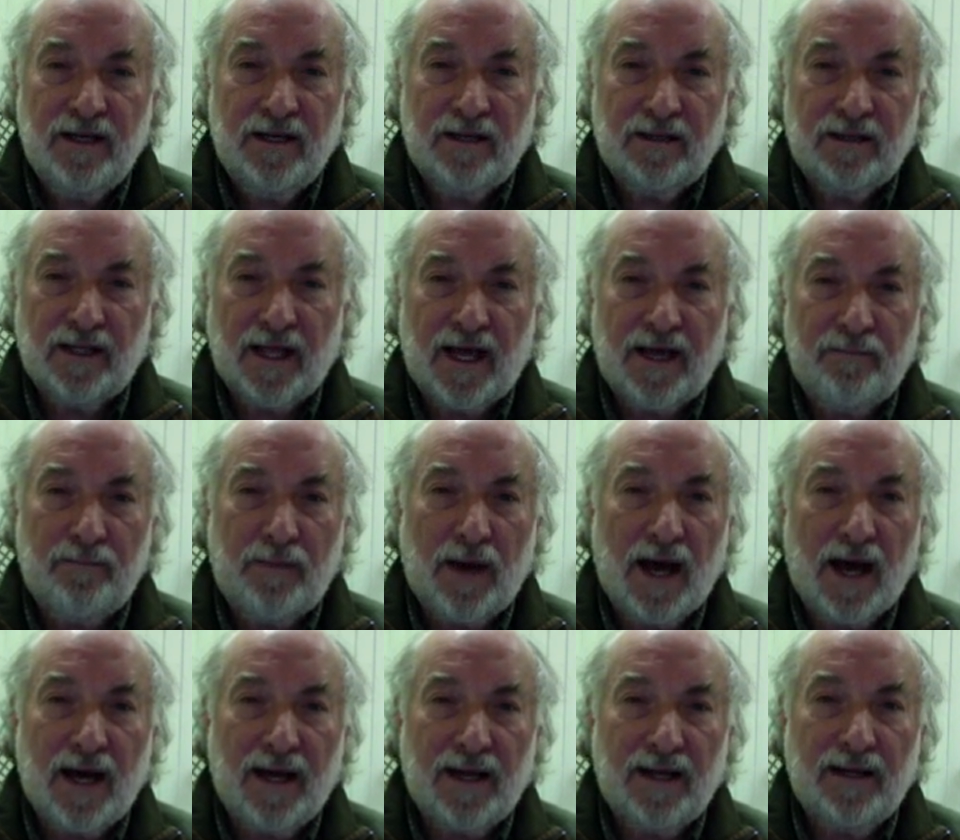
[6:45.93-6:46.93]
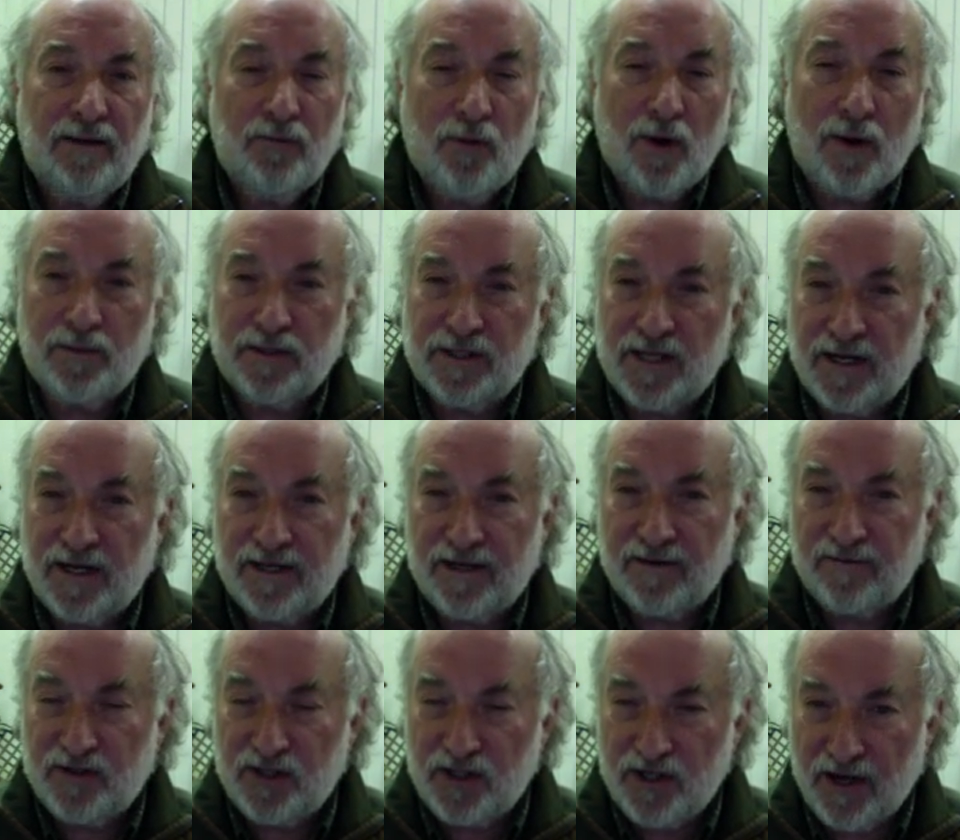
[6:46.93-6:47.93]
led by
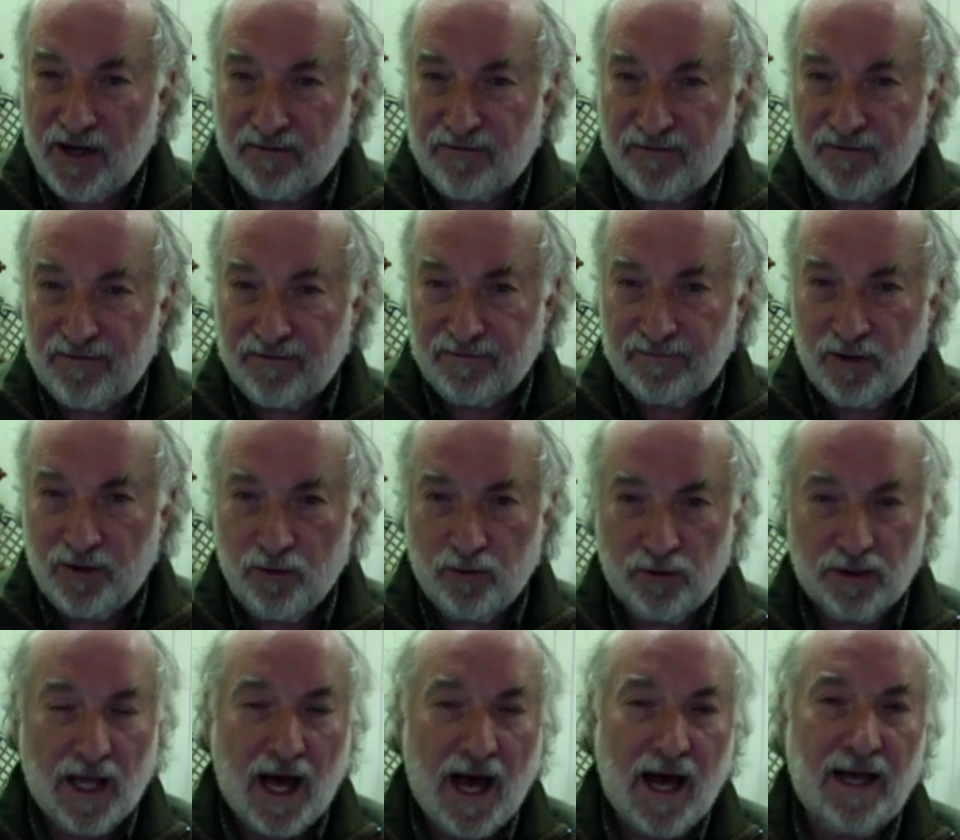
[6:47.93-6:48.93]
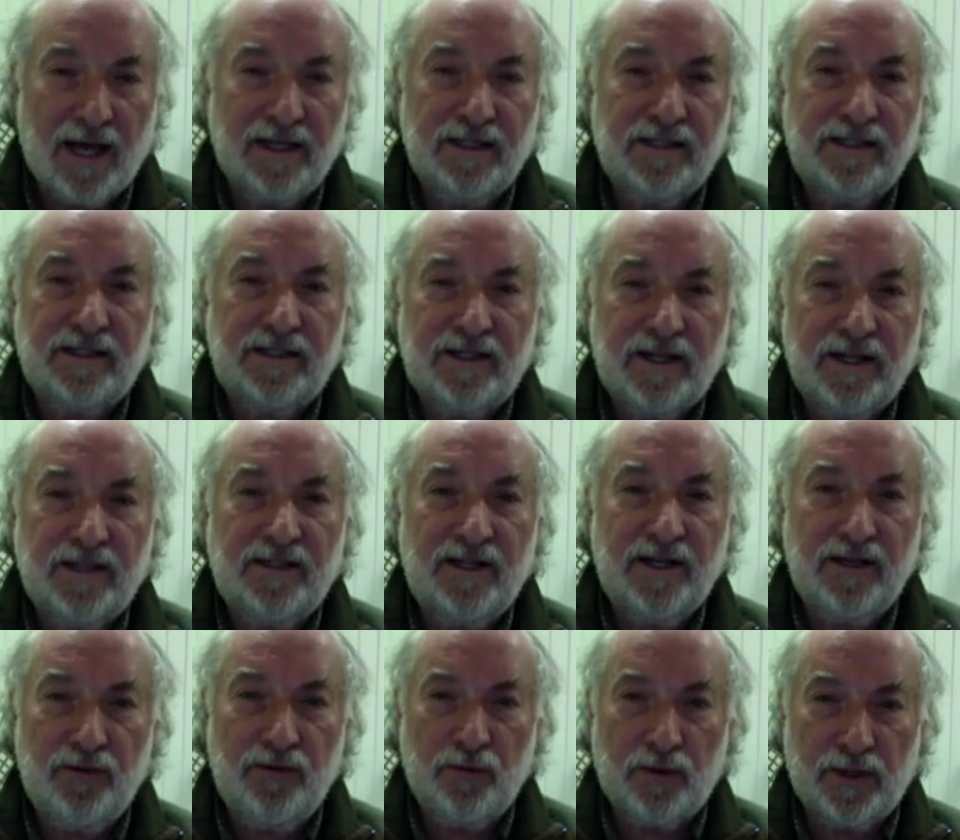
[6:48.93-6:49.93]
Representative Schiff, who lies
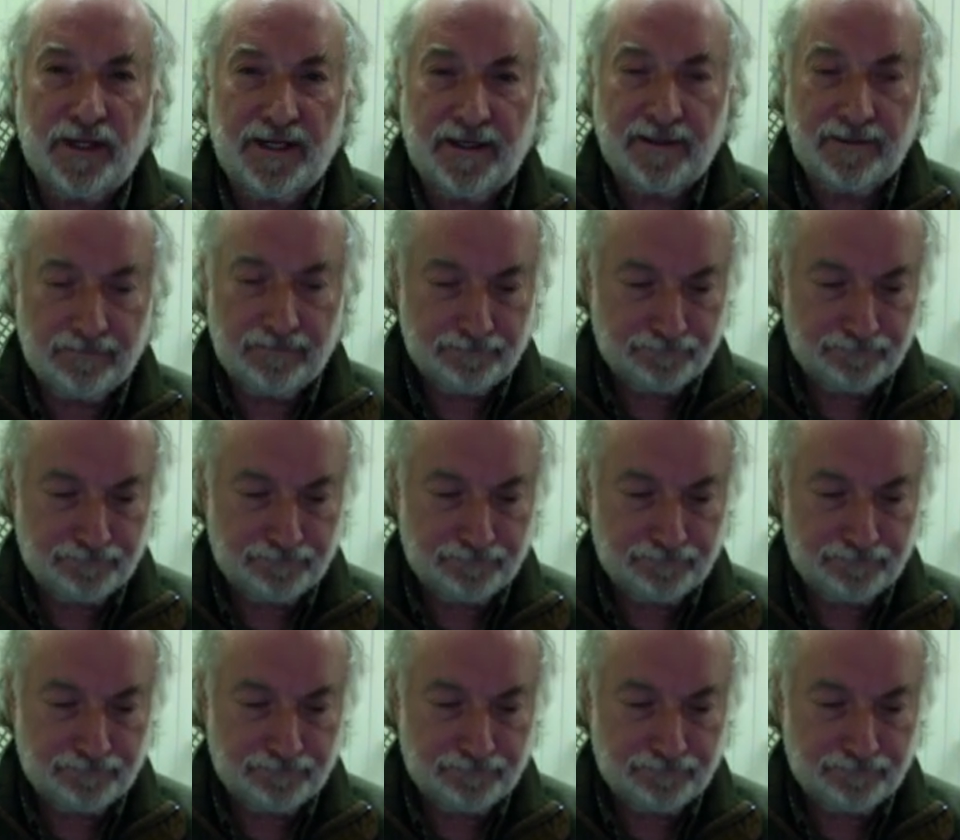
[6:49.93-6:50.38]
continually.